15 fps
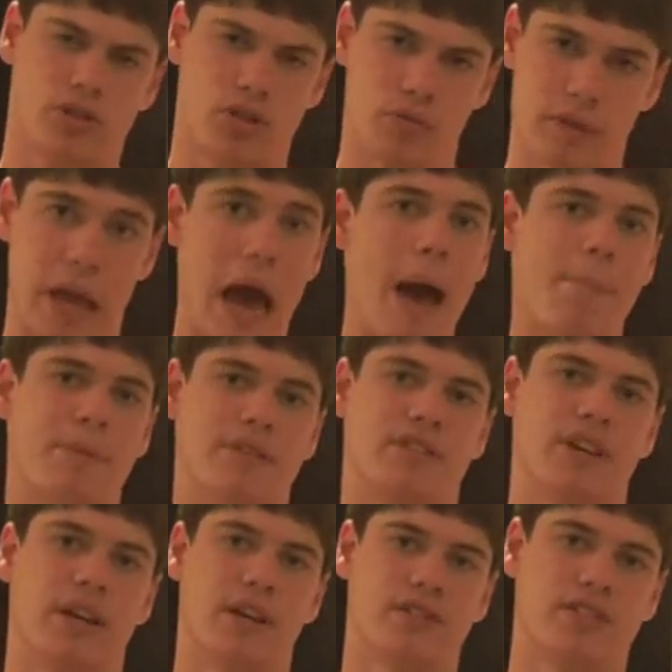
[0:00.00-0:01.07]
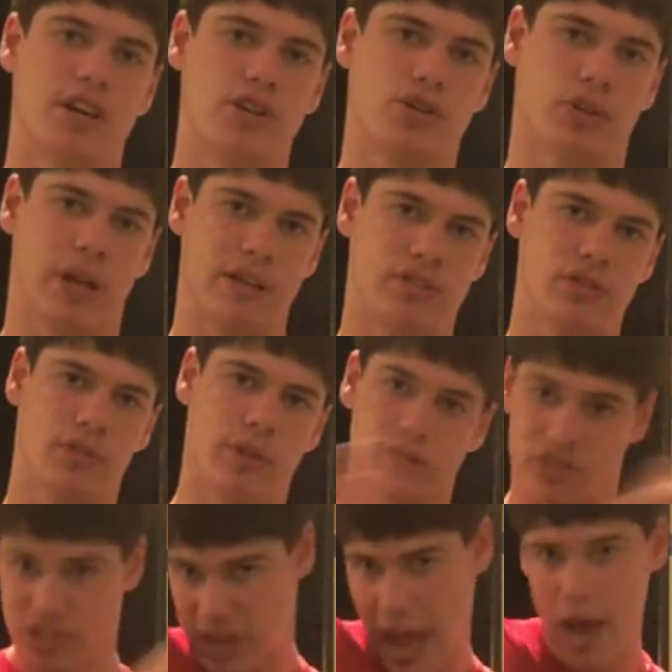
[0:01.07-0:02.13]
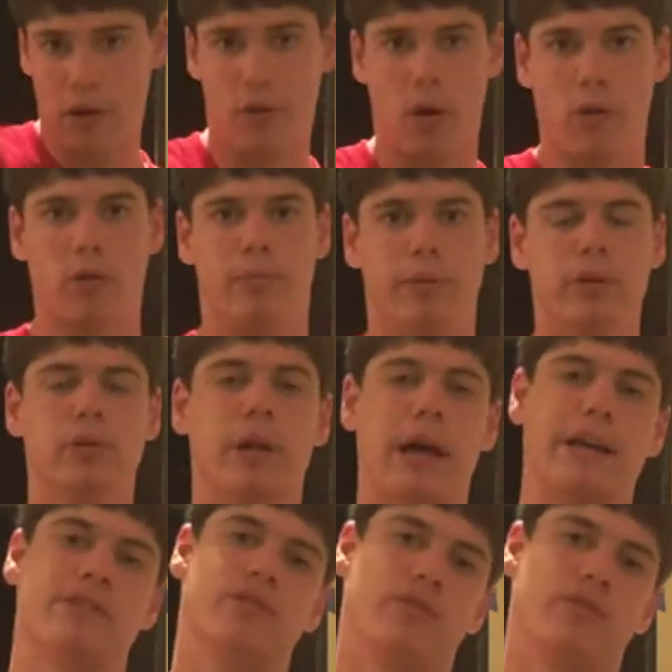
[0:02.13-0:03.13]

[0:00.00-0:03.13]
do the opposite, essentially, and so they'll scatter all the blue light.